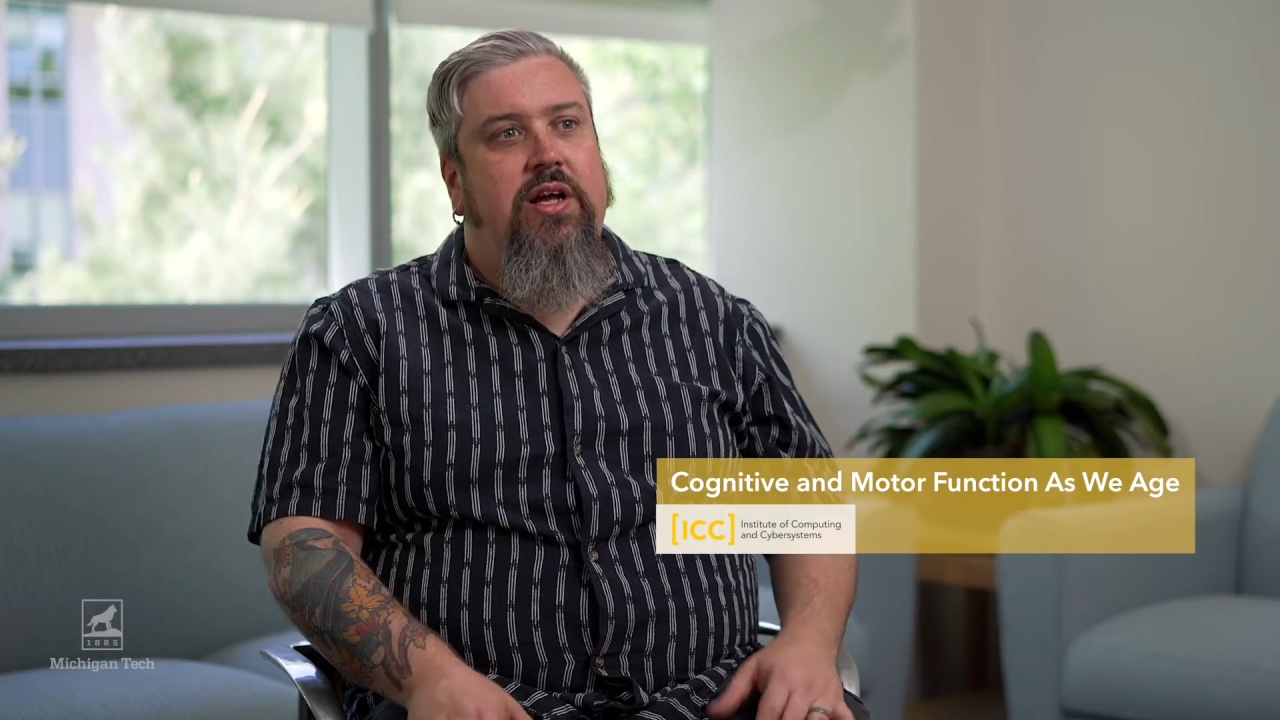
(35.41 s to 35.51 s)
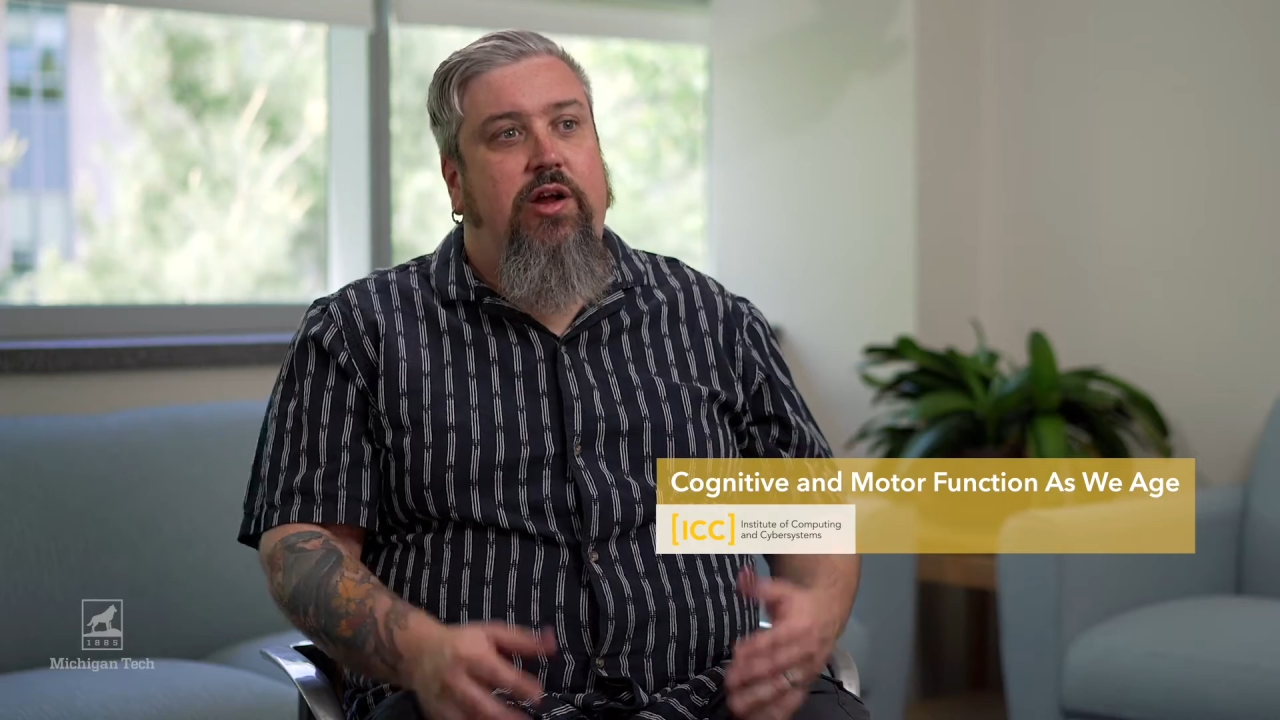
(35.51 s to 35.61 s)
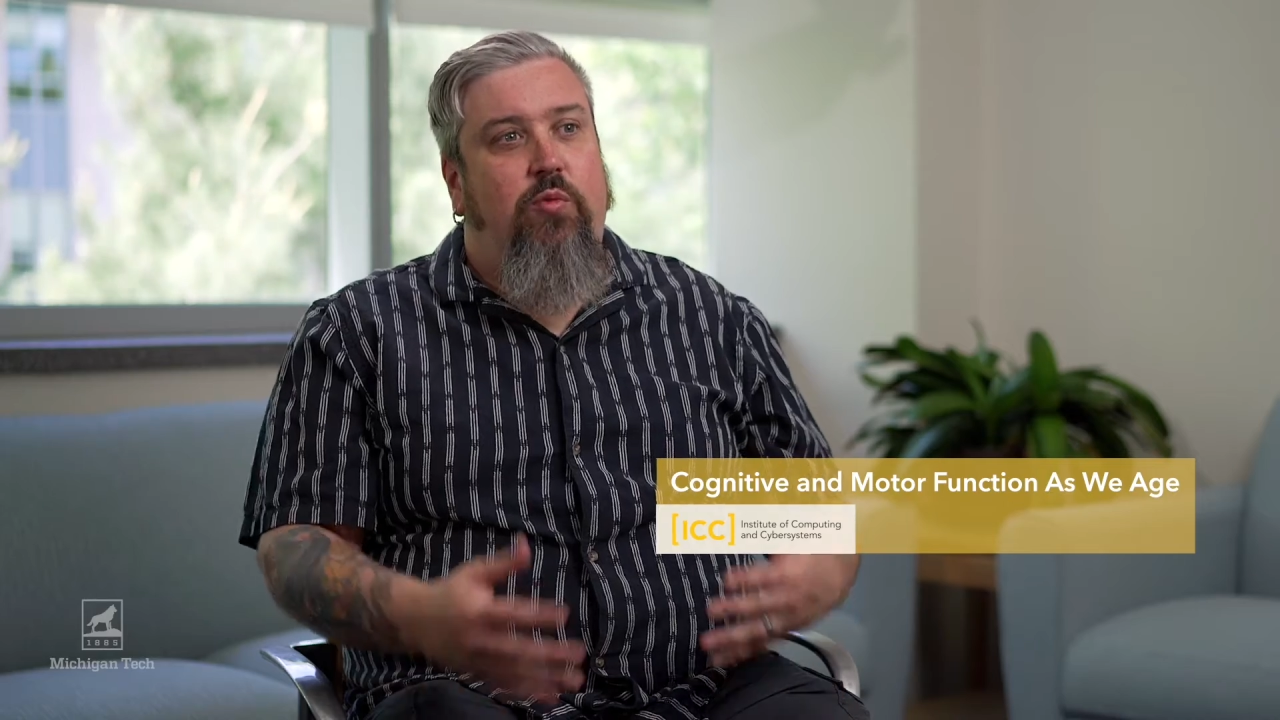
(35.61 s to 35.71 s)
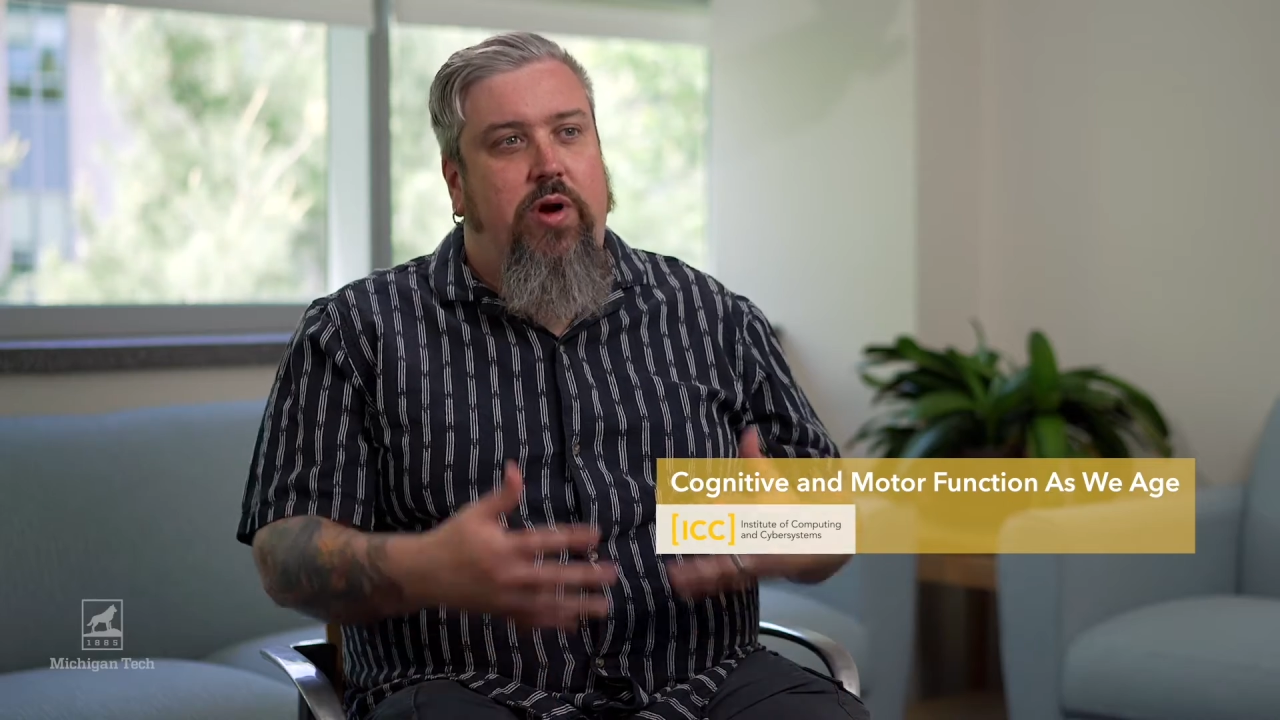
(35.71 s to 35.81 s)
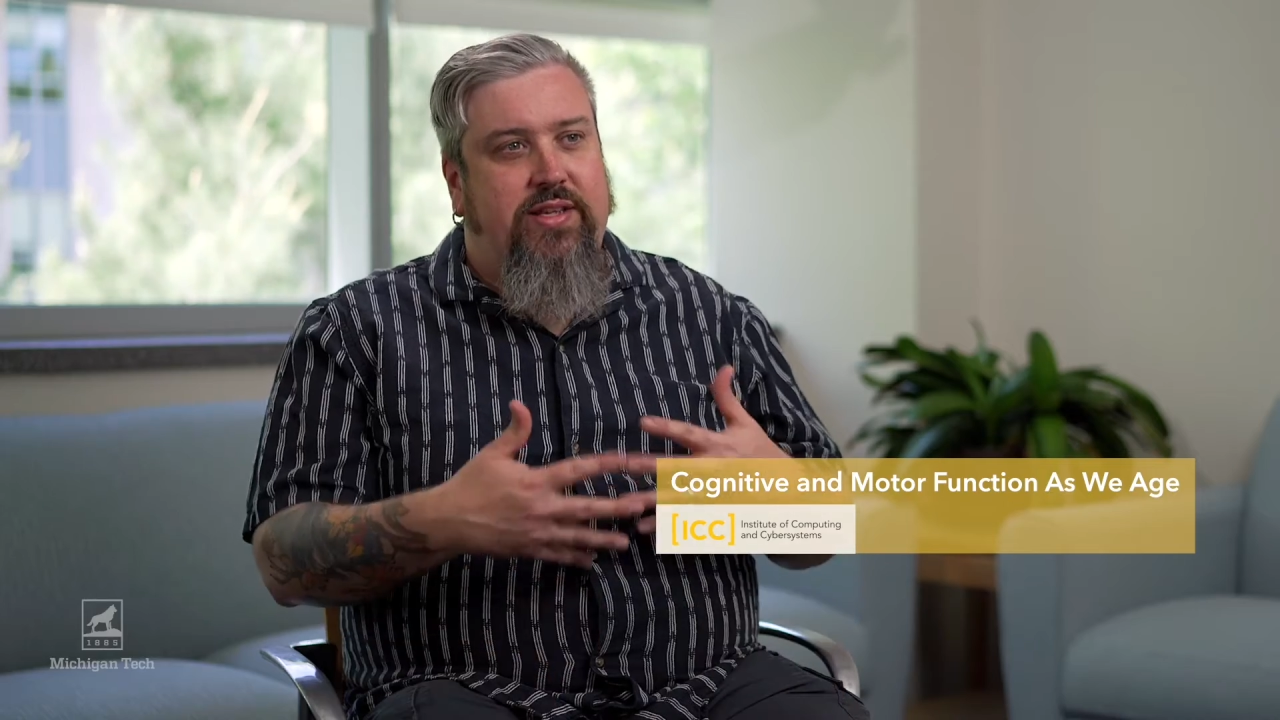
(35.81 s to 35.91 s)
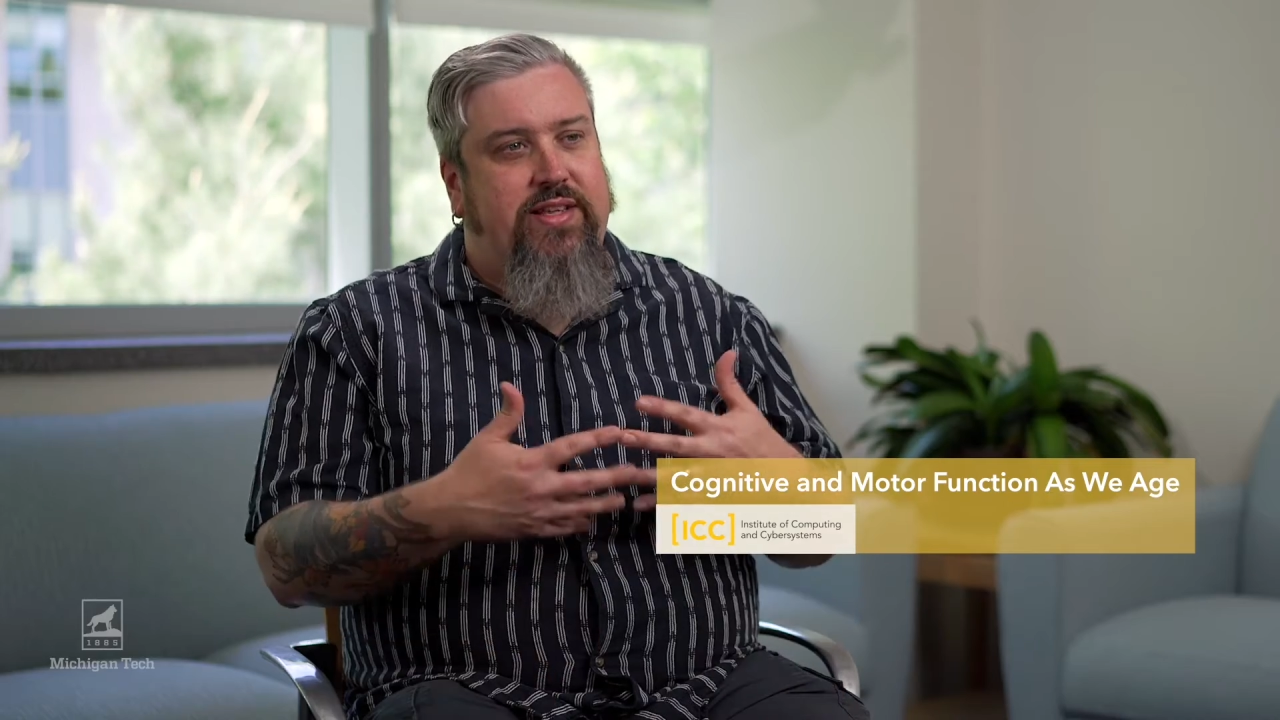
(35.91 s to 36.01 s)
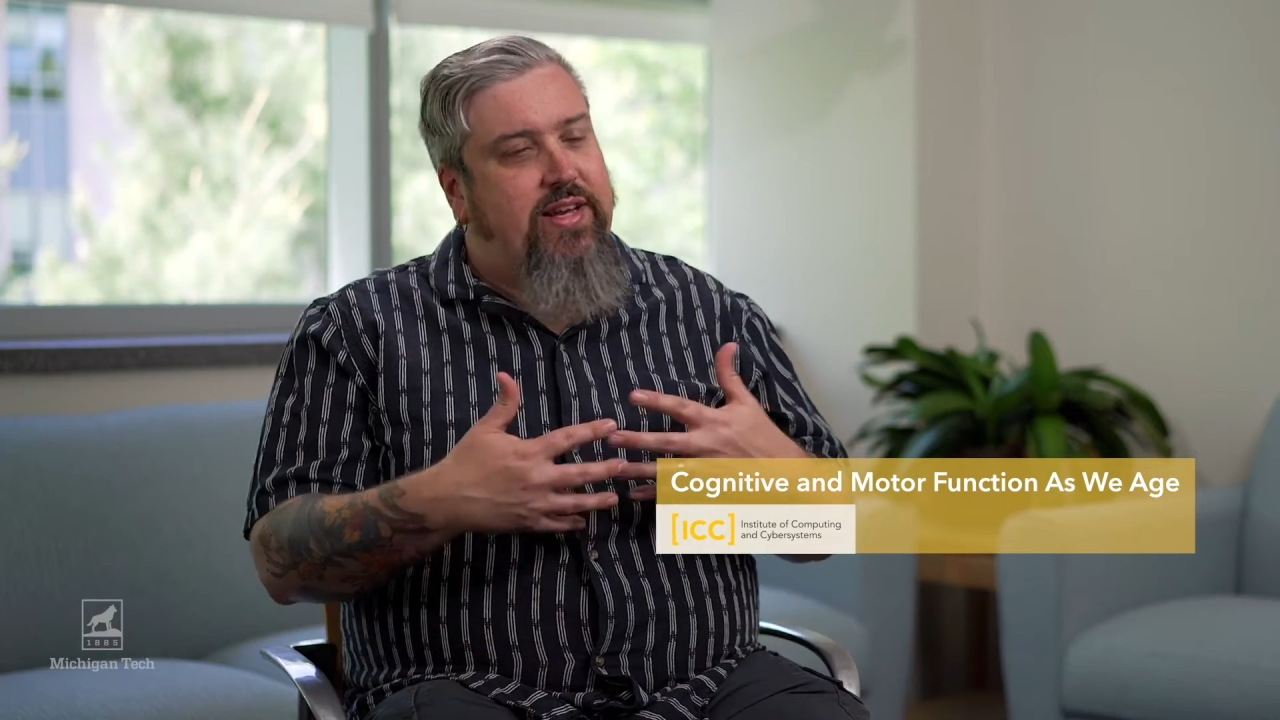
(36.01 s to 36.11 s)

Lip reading: and what is the